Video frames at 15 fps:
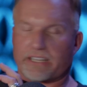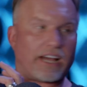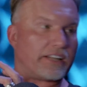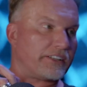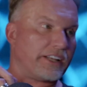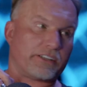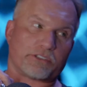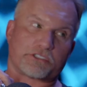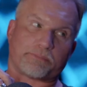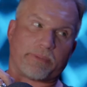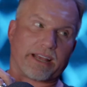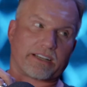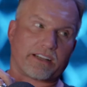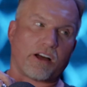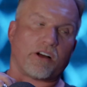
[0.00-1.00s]
Yeah. Didn't
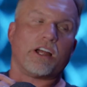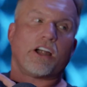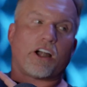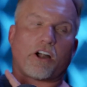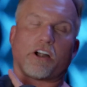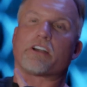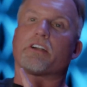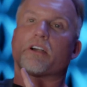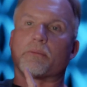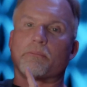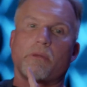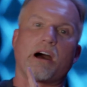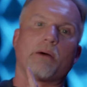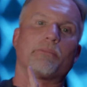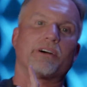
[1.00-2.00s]
respect at all. Heard her
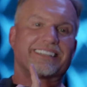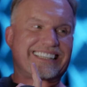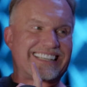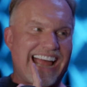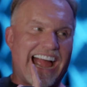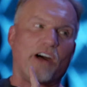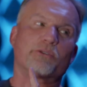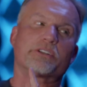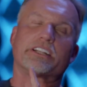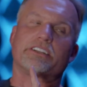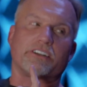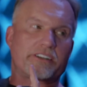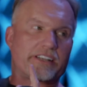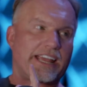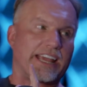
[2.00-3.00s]
mama downing
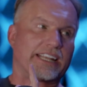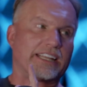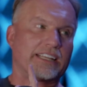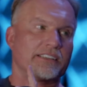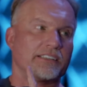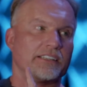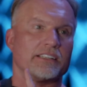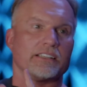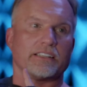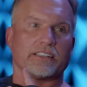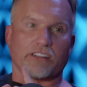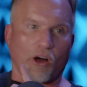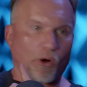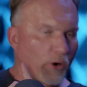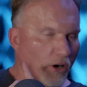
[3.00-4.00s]
her daddy her
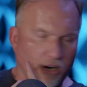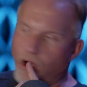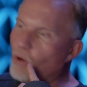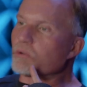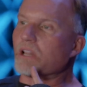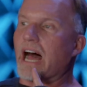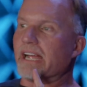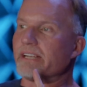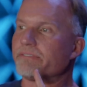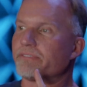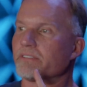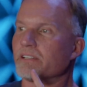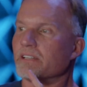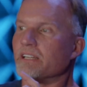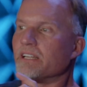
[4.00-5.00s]
whole
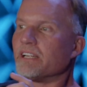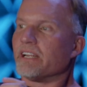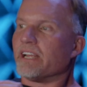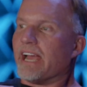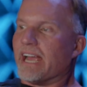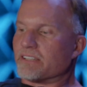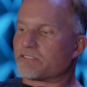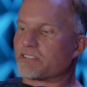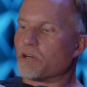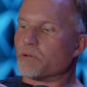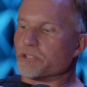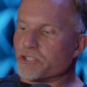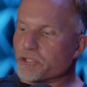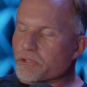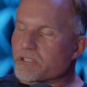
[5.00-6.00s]
life. And so
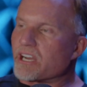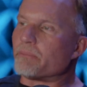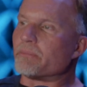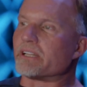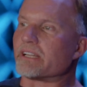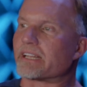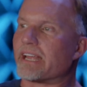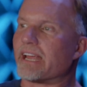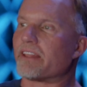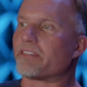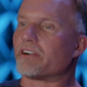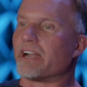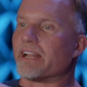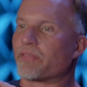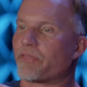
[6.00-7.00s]
you coming
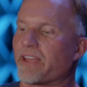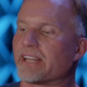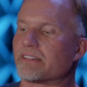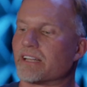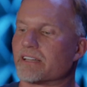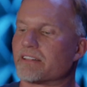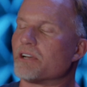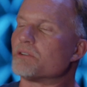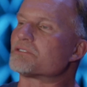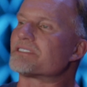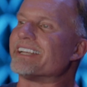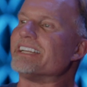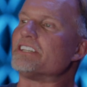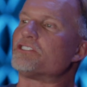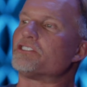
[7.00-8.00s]
together and think that those
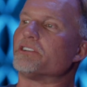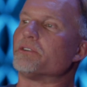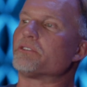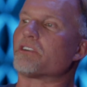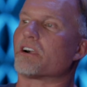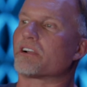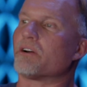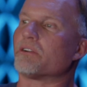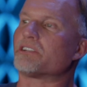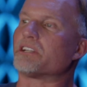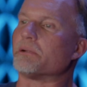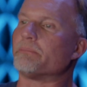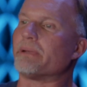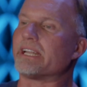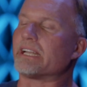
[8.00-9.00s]
issues are going to
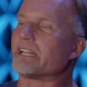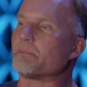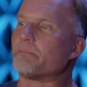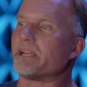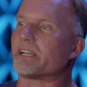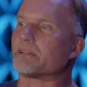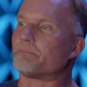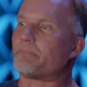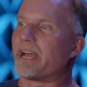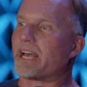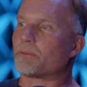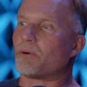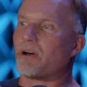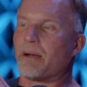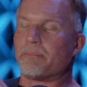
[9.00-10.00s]
immediately be
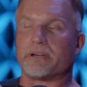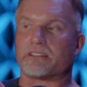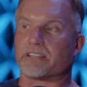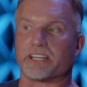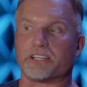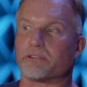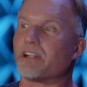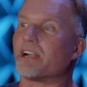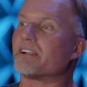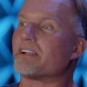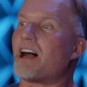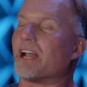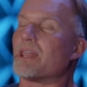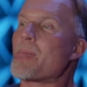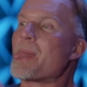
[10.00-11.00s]
compatible. I'm going to tell you, they're
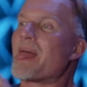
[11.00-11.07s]
not.